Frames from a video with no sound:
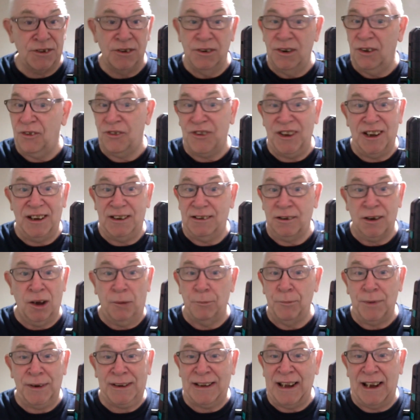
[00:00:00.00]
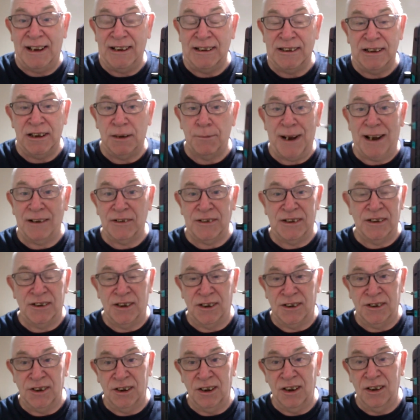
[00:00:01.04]
nothing complicated about it
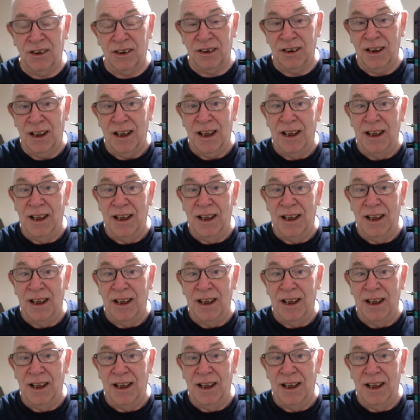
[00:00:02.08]
at all.